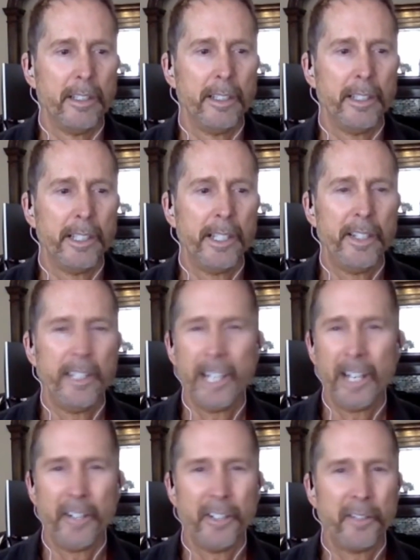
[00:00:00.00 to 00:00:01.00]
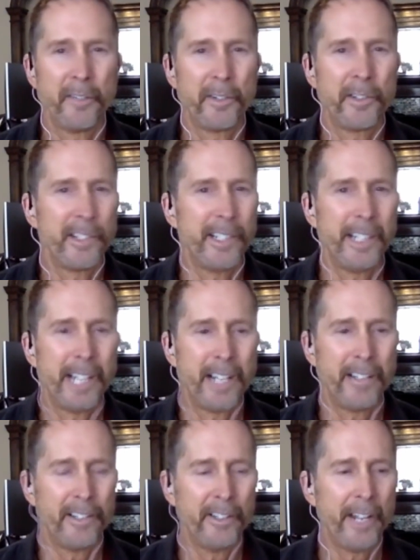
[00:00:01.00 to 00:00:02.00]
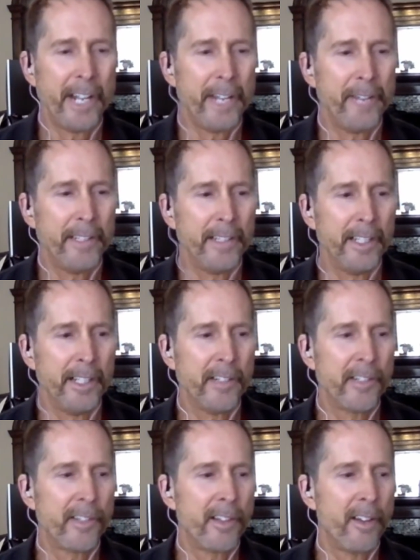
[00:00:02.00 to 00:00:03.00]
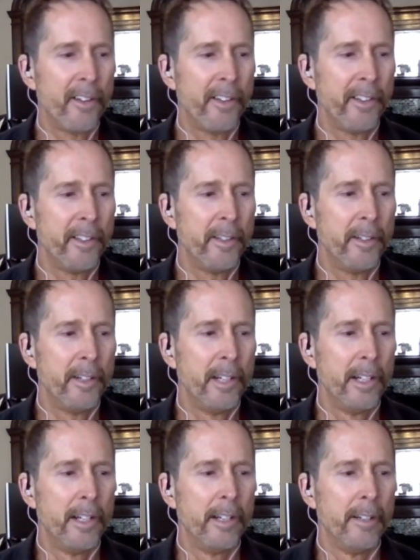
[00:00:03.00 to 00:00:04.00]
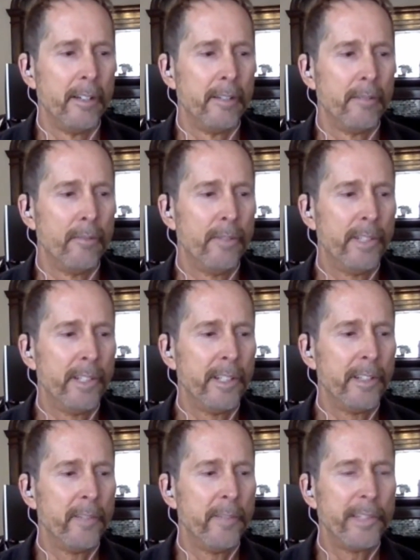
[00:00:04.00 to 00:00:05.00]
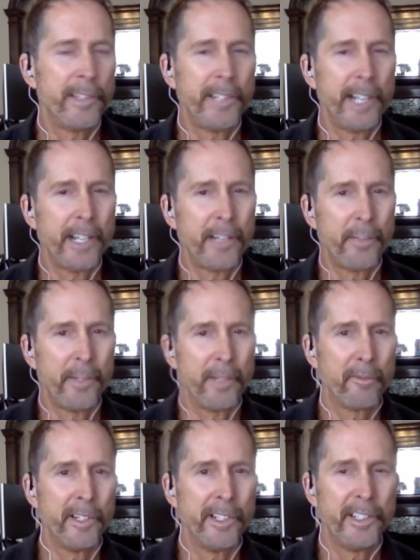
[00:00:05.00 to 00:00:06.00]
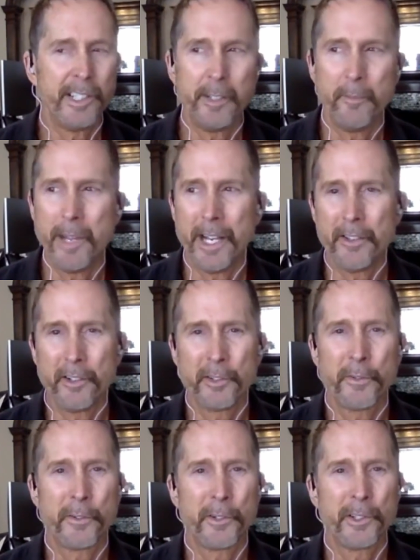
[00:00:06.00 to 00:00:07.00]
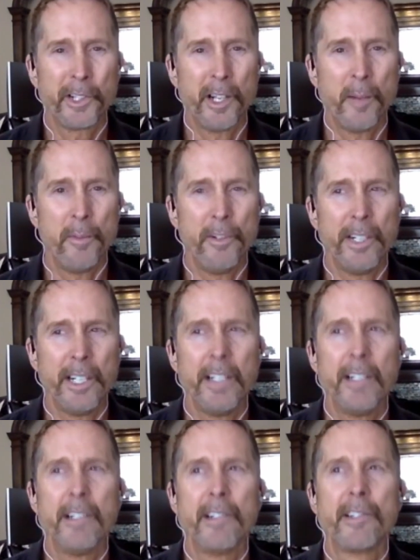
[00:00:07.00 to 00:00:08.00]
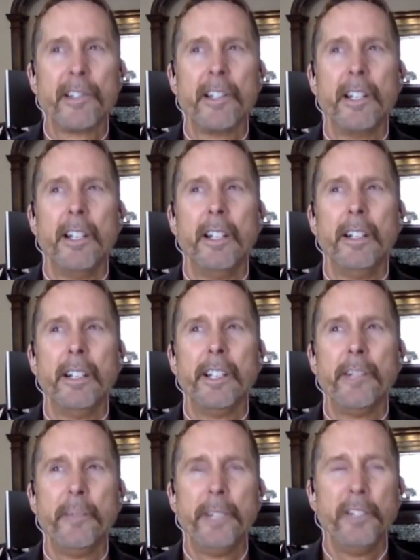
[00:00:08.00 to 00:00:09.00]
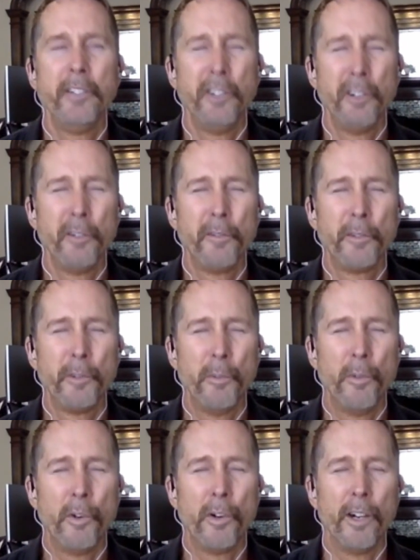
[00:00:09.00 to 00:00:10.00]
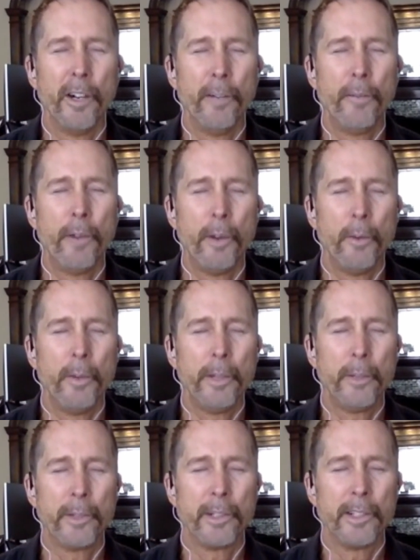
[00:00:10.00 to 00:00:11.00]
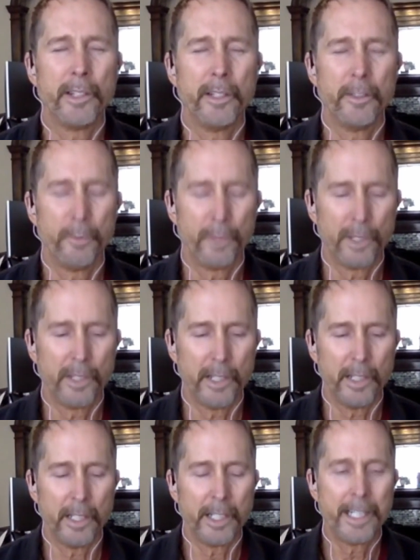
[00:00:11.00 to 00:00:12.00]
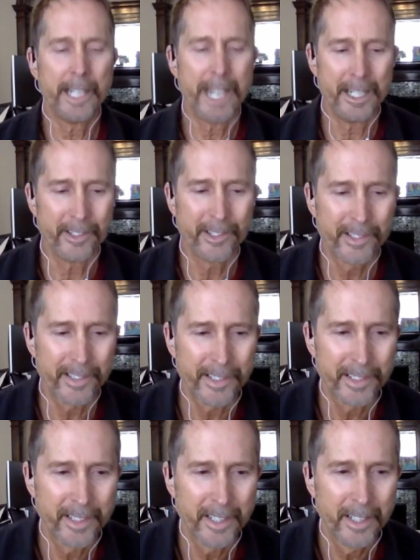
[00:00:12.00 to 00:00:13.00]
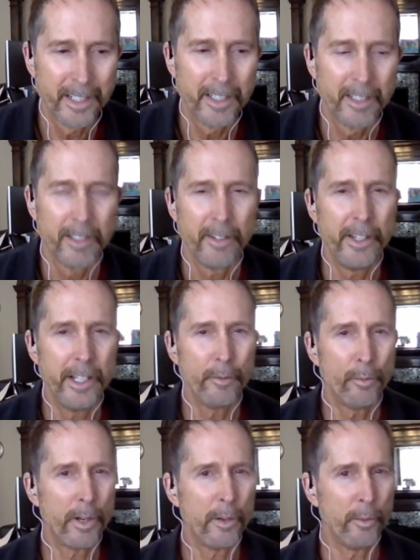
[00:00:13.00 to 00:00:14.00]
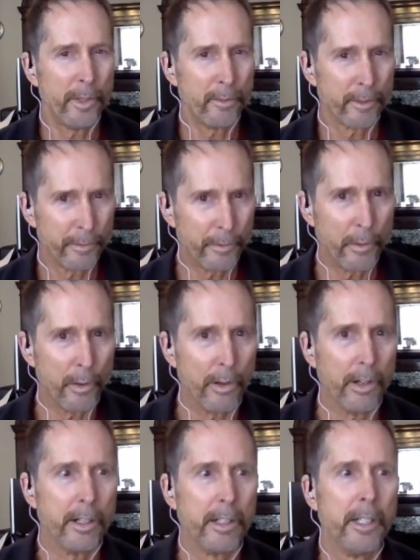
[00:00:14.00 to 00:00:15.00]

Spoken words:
in the Yale University town of New Haven, and saw that one of the mistakes we originally made those first couple years is being known for more of what we were against than what we were for.